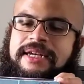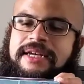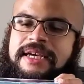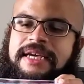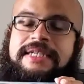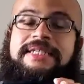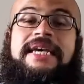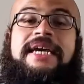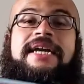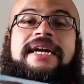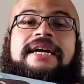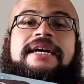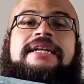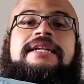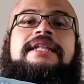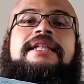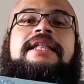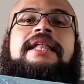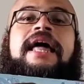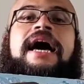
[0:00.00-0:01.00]
is a
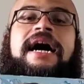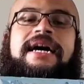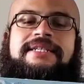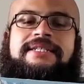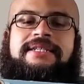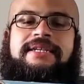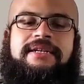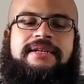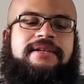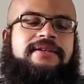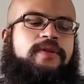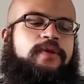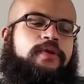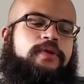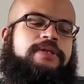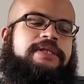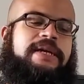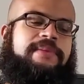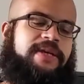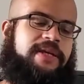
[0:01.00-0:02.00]
classic, a
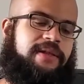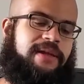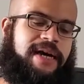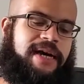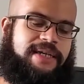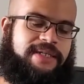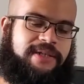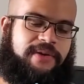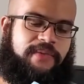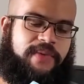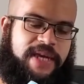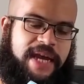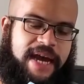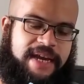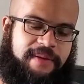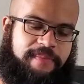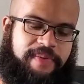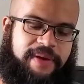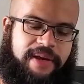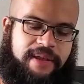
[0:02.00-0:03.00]
Little Debbie classic. We had
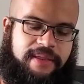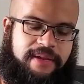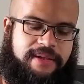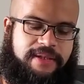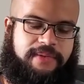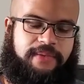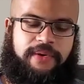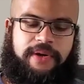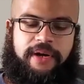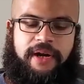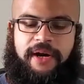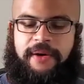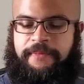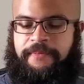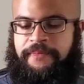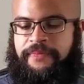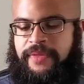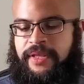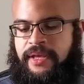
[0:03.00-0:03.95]
to pick this one up.